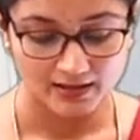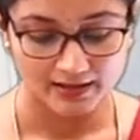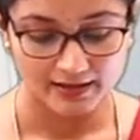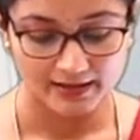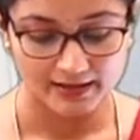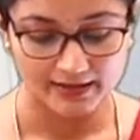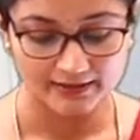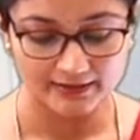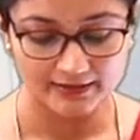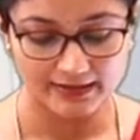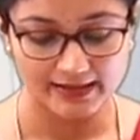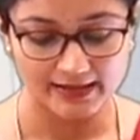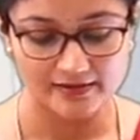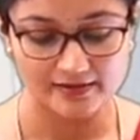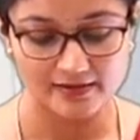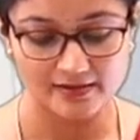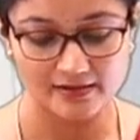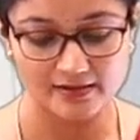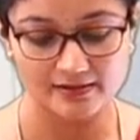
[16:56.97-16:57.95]
And
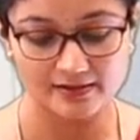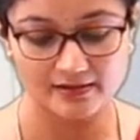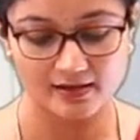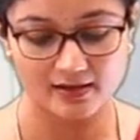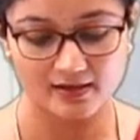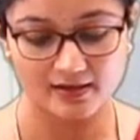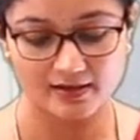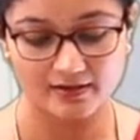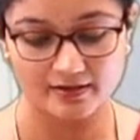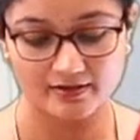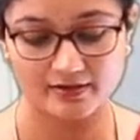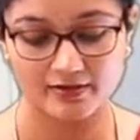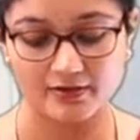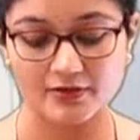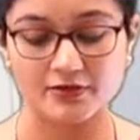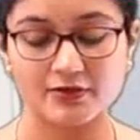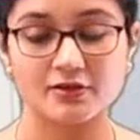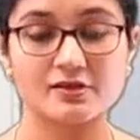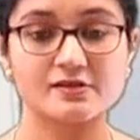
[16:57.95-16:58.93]
next is our
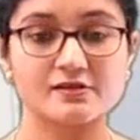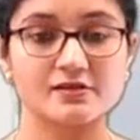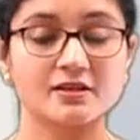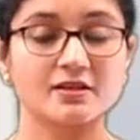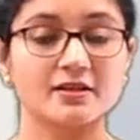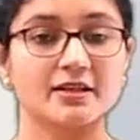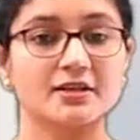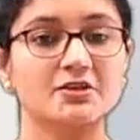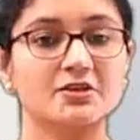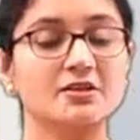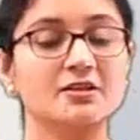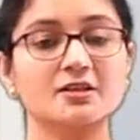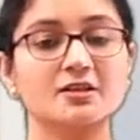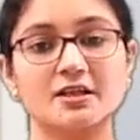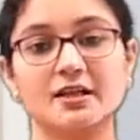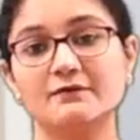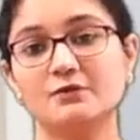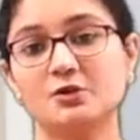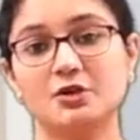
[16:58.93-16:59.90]
nursing care. Now here
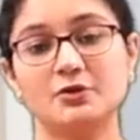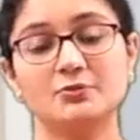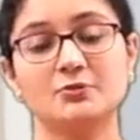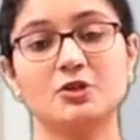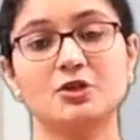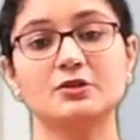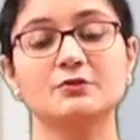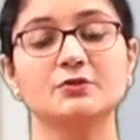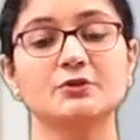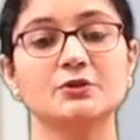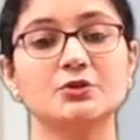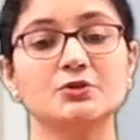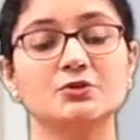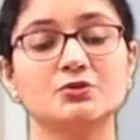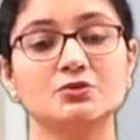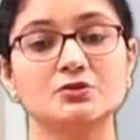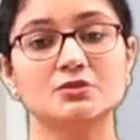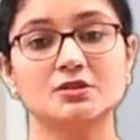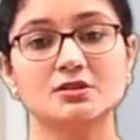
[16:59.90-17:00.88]
I have not brought for
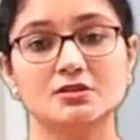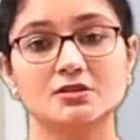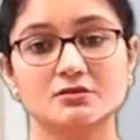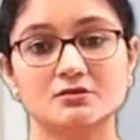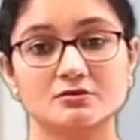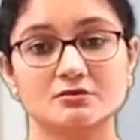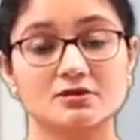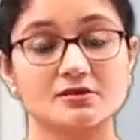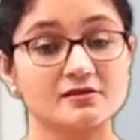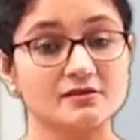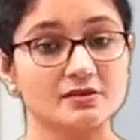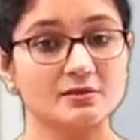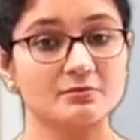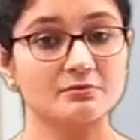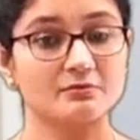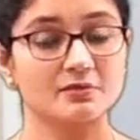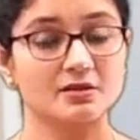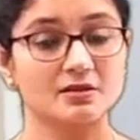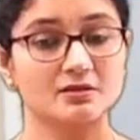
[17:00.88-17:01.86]
you the
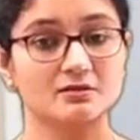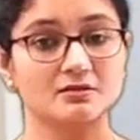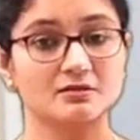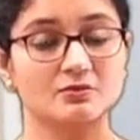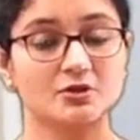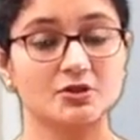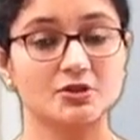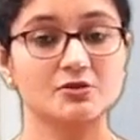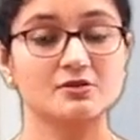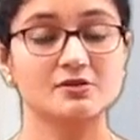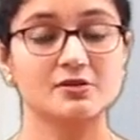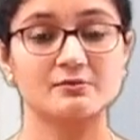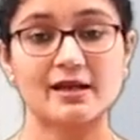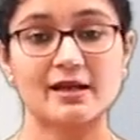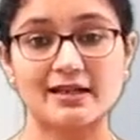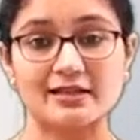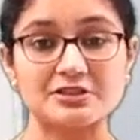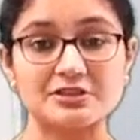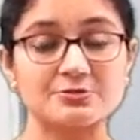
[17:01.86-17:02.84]
nursing
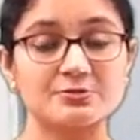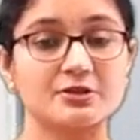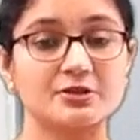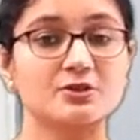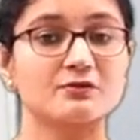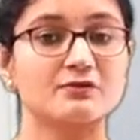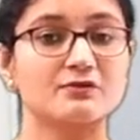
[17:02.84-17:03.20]
management of